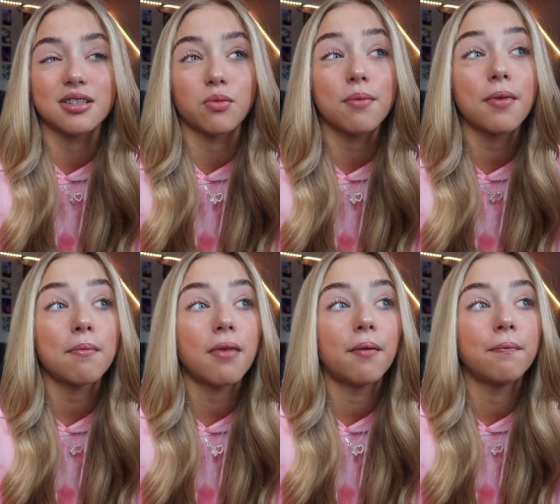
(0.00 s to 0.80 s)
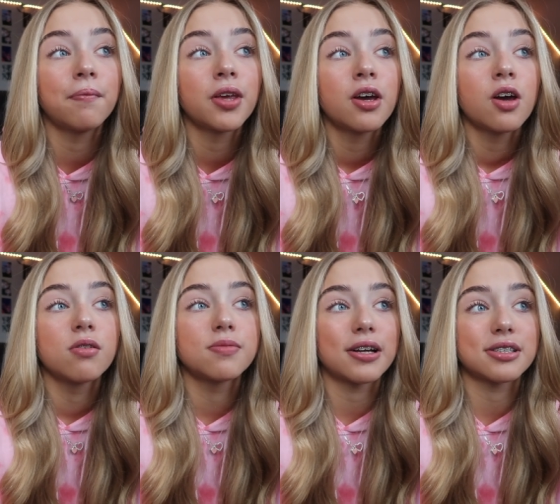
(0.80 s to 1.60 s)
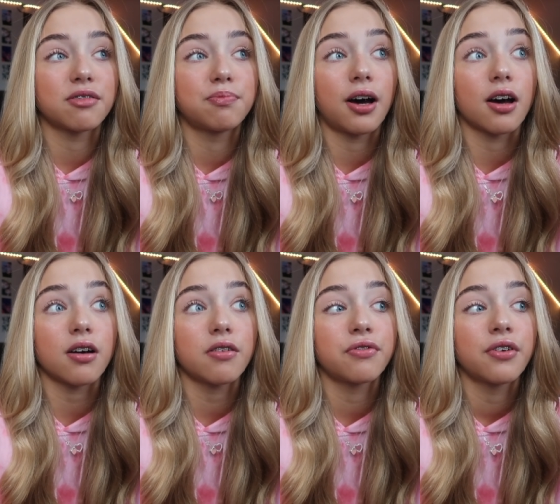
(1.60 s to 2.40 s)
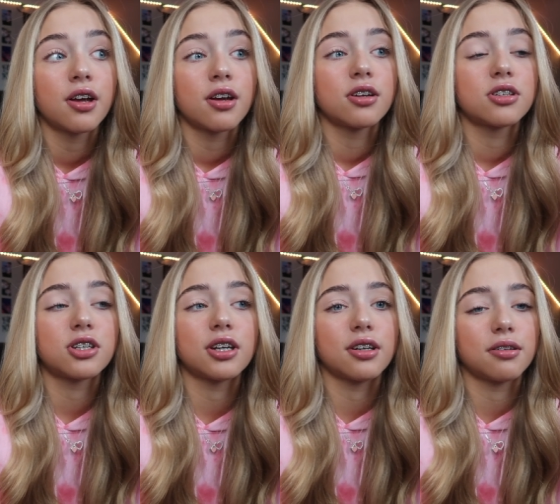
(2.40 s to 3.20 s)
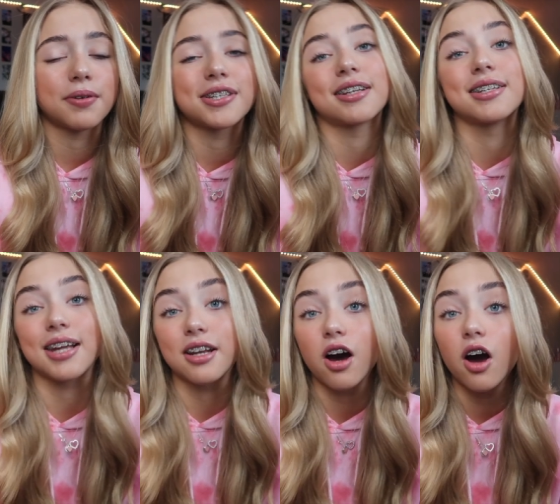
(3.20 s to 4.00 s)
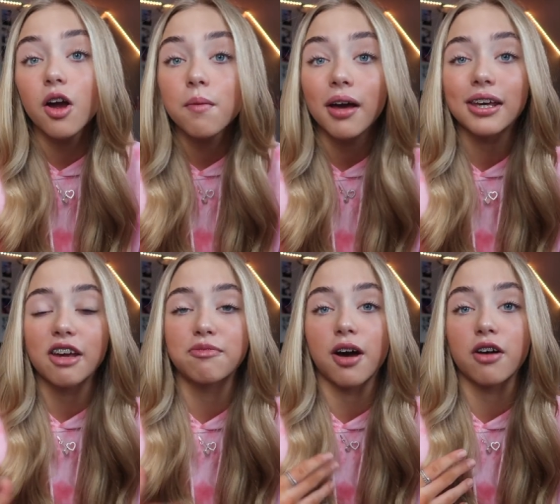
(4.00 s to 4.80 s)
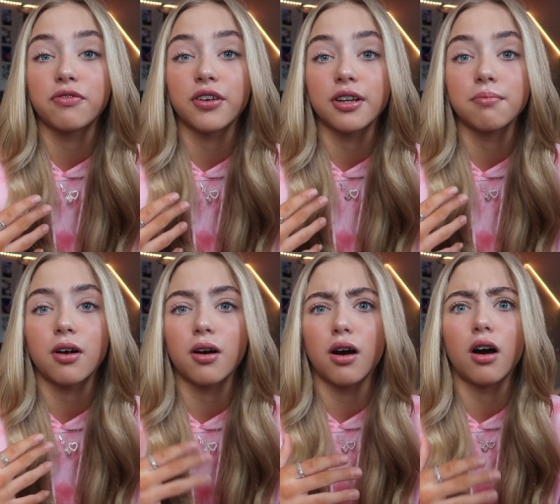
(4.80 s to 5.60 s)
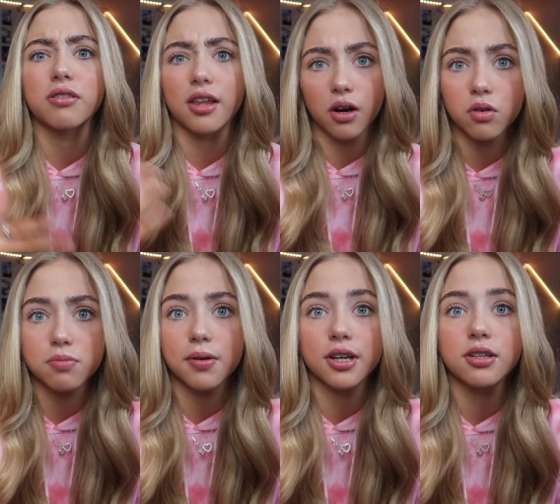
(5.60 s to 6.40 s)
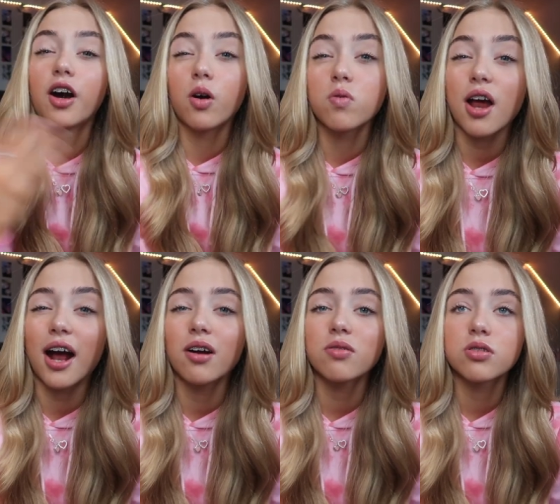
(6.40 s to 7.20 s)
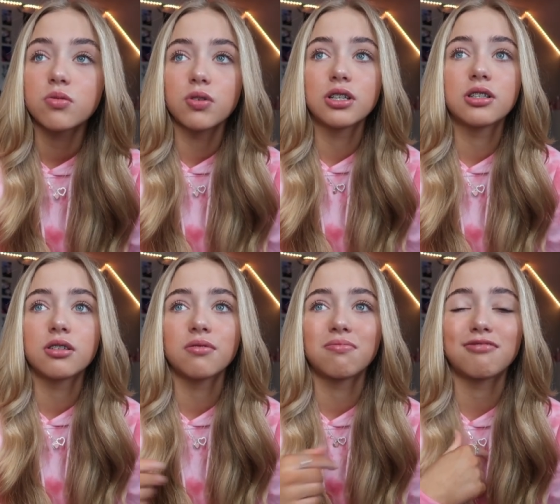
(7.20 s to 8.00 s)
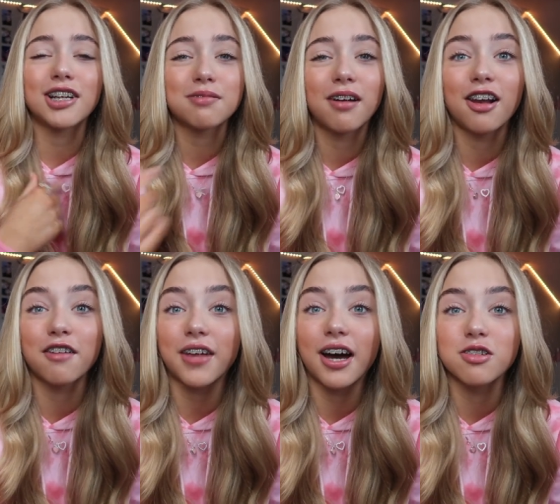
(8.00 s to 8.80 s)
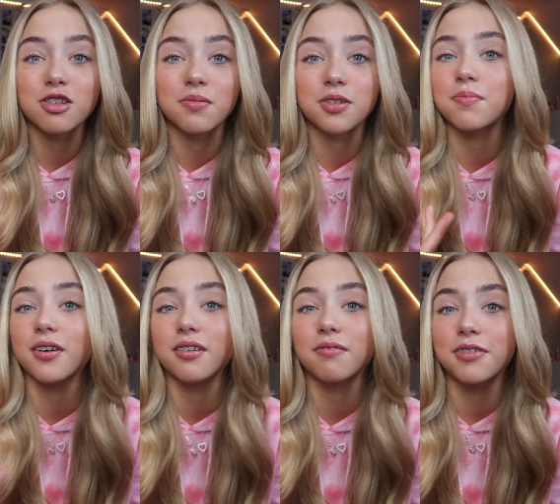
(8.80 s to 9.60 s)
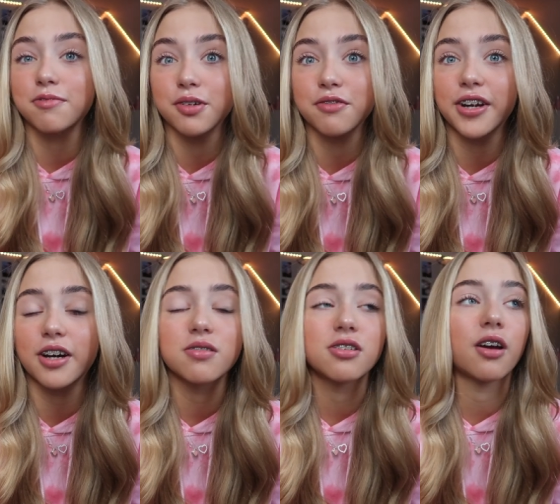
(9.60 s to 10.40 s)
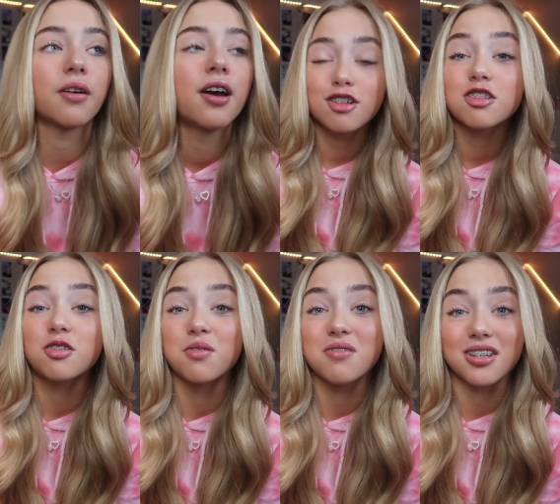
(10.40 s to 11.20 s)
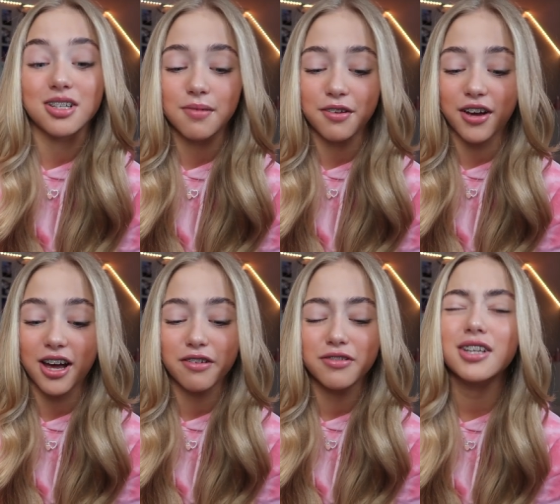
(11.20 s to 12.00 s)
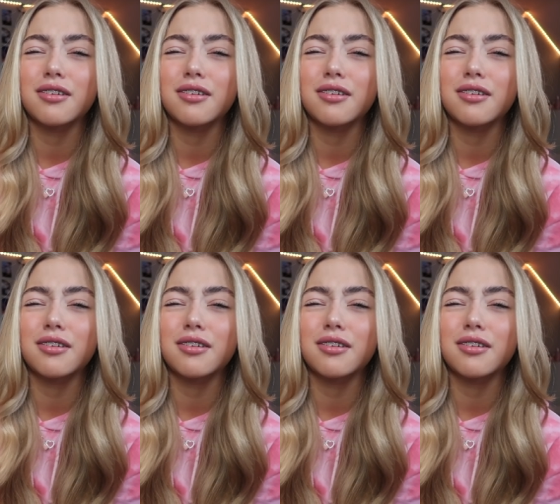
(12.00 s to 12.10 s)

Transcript: So when my mum was about to give birth, she basically stayed at home and gave birth in their old bed. Our old house, which... that's why I love that house so much, but we've moved now, so. Just gorgeous, to be fair.